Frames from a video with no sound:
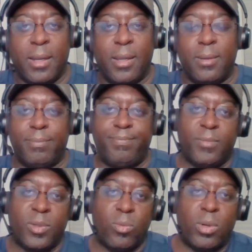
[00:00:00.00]
And then
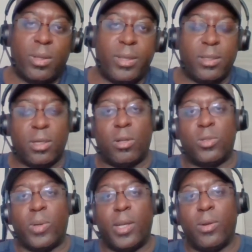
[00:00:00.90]
one of the things that
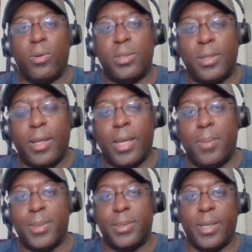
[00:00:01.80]
also I noticed in the
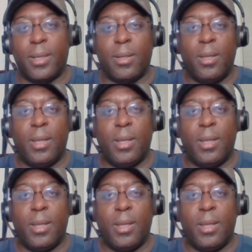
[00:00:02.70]
game is that